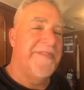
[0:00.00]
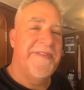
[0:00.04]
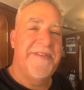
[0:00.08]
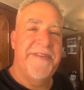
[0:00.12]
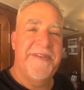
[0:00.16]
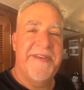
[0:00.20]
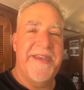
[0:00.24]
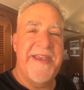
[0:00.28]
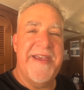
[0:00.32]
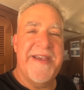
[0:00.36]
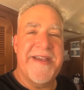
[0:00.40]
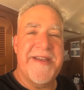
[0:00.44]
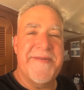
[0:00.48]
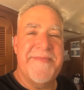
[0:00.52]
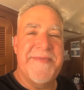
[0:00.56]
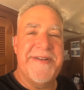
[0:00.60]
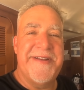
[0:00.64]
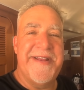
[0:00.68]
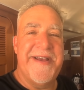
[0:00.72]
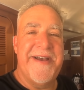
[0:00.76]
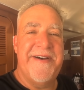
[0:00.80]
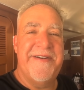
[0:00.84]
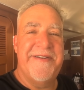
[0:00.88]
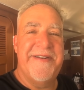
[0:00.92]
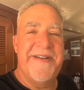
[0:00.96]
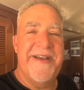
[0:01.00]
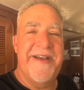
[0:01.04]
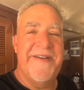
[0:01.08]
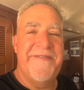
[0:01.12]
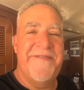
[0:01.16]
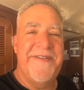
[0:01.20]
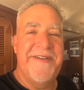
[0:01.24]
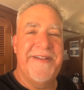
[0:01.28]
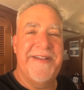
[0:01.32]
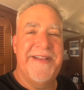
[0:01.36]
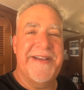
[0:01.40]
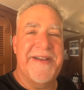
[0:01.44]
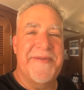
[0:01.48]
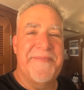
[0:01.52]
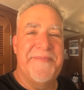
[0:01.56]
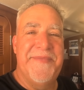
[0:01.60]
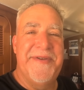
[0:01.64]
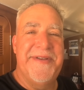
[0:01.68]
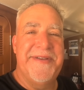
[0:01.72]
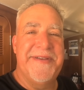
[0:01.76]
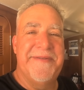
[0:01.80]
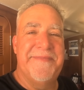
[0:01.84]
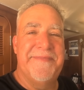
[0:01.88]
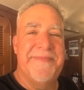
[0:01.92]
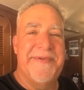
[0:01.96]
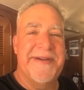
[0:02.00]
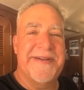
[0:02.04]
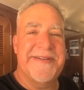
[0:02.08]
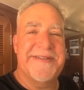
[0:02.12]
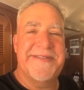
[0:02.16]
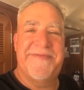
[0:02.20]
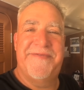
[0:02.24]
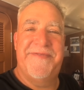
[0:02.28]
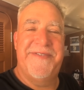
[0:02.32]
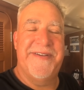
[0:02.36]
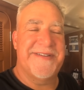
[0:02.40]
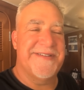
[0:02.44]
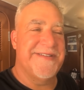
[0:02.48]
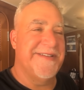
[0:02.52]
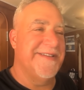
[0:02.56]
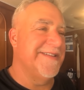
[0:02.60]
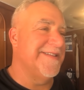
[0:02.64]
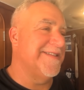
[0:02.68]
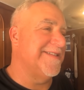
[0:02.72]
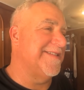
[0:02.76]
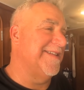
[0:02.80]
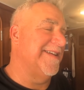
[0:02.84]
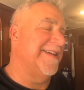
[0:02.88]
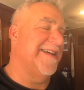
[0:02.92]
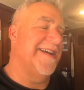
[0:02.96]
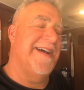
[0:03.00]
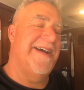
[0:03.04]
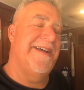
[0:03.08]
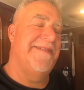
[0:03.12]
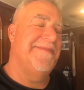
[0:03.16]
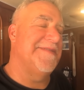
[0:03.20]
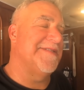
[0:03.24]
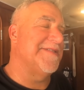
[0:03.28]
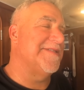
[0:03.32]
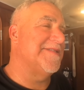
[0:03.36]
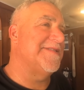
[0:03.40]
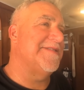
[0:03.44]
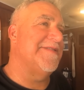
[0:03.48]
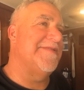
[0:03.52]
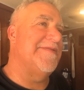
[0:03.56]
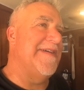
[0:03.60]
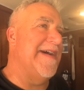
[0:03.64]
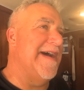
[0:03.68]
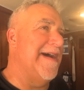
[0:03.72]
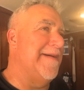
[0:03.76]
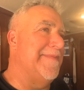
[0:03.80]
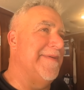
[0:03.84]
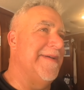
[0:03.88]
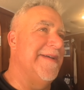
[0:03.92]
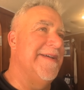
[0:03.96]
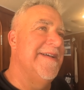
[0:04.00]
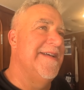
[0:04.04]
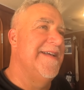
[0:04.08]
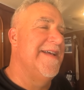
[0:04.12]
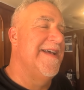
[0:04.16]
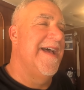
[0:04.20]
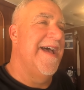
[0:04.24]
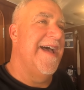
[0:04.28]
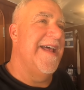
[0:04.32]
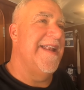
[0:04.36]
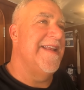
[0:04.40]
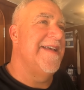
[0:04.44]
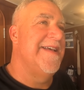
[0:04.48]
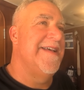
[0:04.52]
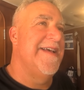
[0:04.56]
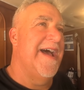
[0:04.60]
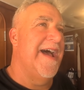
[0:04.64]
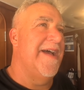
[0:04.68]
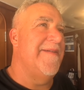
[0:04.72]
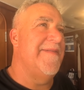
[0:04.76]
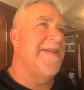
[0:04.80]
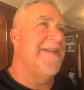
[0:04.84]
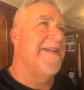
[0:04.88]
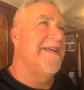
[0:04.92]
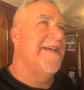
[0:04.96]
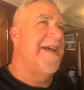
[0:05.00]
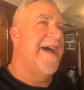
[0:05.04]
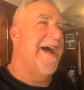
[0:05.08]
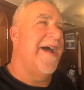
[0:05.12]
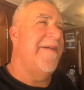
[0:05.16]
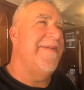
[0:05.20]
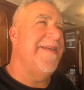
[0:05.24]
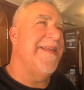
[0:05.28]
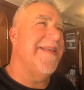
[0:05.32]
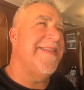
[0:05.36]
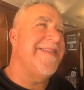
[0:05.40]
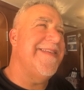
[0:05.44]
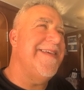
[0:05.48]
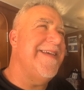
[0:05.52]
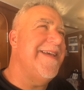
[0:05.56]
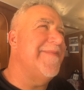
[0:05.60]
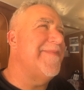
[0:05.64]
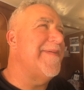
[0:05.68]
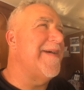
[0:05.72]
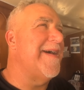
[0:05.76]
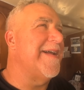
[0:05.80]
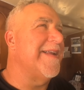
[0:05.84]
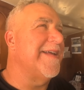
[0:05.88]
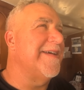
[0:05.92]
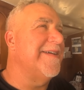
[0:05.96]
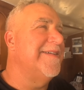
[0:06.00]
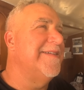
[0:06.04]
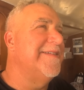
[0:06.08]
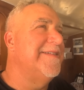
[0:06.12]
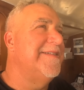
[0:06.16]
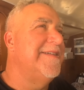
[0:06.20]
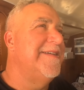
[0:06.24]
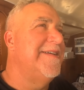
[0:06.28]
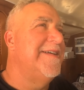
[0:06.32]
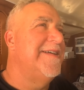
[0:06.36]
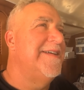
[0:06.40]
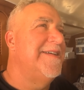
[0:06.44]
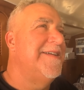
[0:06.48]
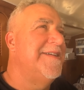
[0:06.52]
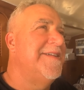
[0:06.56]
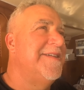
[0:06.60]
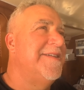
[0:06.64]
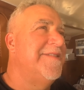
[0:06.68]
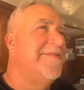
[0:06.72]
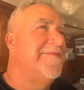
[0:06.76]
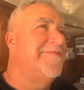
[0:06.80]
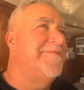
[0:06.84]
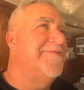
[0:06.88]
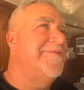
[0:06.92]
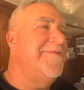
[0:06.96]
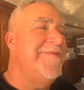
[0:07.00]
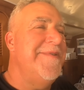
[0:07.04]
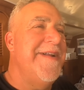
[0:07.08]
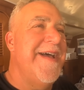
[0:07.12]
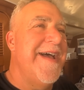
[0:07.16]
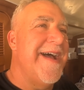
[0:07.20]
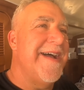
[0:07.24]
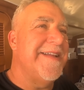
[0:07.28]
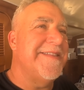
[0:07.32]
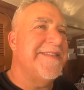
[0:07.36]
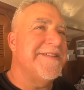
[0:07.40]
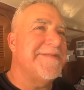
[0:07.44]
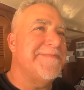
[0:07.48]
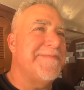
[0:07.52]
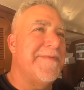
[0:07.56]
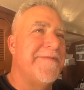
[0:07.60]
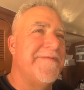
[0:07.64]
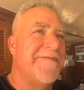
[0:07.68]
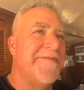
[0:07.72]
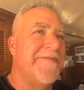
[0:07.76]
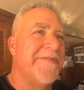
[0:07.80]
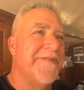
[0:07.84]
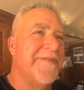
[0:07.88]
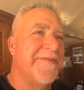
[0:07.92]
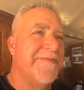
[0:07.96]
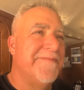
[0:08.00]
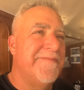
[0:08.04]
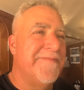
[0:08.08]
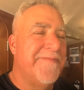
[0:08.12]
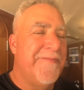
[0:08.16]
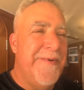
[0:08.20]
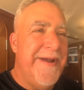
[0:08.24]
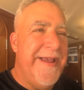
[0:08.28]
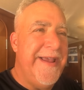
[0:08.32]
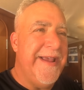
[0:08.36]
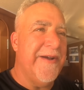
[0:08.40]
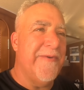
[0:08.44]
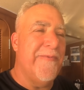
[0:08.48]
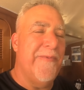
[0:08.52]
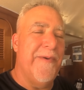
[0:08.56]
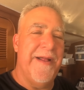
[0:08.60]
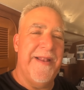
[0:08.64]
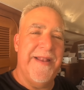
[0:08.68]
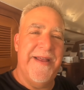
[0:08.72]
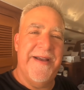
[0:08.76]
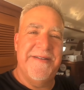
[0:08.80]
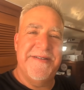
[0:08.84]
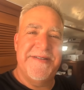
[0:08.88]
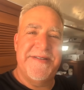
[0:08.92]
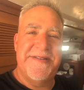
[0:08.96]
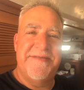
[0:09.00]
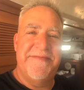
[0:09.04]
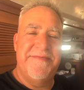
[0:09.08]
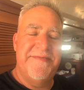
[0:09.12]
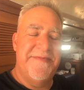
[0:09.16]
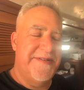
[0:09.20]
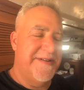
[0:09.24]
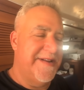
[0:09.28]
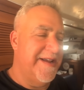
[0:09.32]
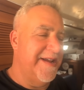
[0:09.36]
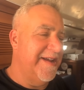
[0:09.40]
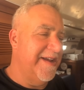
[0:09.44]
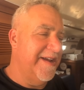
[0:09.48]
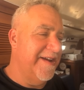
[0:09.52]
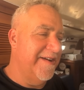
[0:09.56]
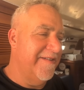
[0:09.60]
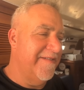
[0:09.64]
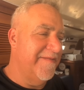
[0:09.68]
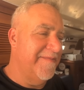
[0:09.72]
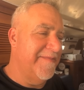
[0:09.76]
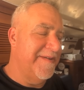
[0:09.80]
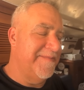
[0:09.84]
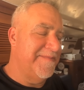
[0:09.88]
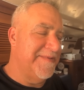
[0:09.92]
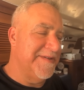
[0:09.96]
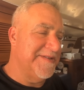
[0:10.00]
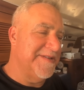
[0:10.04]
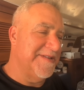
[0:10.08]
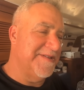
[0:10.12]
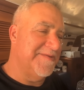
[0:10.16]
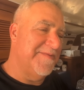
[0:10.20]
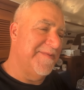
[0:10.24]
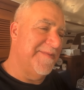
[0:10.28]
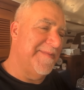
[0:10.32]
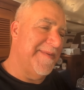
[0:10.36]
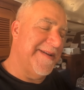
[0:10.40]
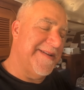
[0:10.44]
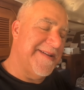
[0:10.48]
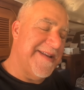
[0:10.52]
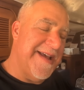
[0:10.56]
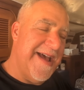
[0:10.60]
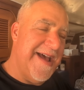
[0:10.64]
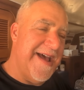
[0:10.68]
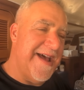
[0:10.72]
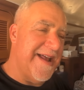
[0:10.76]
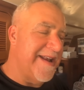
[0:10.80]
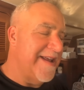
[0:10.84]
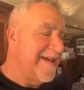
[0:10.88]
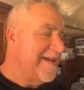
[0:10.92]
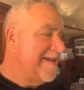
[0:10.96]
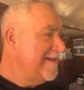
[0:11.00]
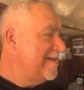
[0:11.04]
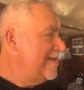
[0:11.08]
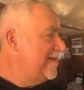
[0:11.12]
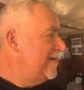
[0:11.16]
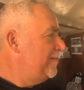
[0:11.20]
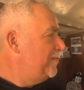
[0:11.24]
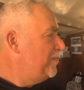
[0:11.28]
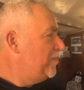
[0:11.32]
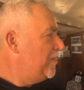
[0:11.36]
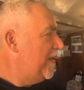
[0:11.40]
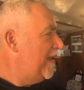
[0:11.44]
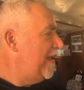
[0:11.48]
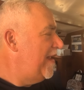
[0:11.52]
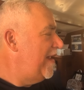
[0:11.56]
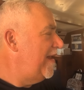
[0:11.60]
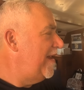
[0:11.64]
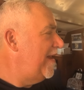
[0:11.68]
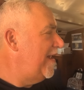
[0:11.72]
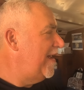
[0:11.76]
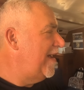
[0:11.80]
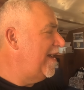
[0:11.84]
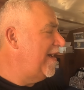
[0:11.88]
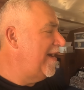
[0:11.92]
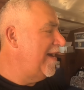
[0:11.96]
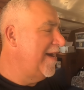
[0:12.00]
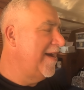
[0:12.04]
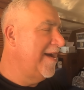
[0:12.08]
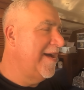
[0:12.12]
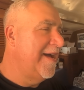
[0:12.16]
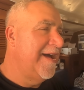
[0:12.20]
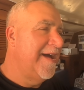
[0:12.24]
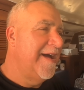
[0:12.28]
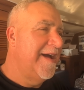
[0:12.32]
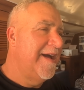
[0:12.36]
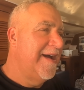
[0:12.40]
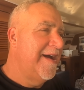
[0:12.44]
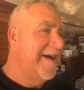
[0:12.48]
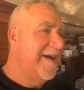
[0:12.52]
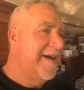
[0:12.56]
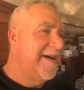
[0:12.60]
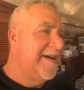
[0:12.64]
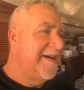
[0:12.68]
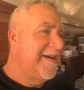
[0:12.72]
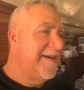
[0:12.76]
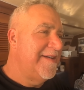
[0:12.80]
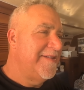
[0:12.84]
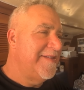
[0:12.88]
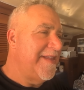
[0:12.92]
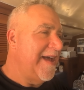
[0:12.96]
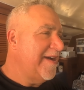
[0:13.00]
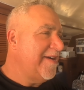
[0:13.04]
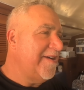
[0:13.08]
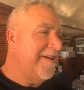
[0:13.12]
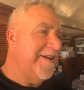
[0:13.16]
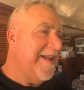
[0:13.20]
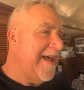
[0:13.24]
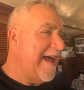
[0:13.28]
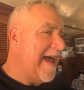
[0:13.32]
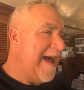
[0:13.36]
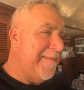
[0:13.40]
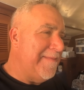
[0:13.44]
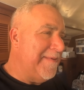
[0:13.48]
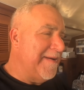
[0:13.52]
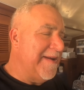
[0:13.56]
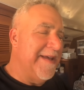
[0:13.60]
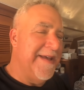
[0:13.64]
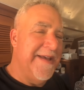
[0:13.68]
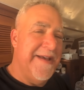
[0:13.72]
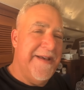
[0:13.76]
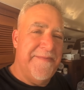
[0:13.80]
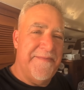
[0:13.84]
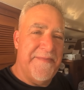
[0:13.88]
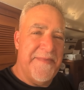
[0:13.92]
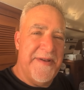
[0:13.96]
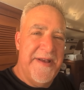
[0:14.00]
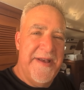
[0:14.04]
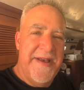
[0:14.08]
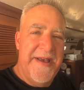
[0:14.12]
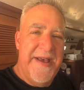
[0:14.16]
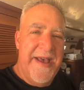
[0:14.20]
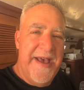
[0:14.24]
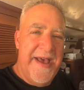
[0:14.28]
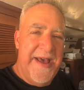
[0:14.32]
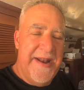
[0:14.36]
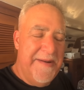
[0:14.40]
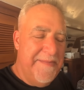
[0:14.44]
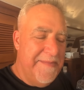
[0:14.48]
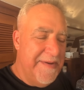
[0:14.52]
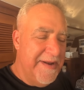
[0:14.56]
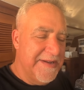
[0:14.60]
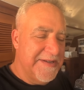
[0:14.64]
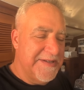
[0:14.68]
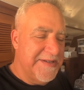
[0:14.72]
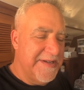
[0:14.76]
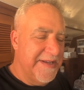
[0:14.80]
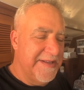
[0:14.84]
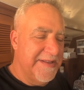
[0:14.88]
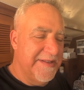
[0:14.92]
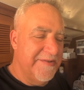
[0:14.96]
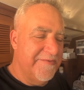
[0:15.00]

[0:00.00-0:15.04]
Can't get me down. I feel like $1 million fixing this thing. I'm just so happy. And I mean think about it. Runa had this boat for a week while I was taking care of my business with my dad, and that could have happened to him. And I'm not saying that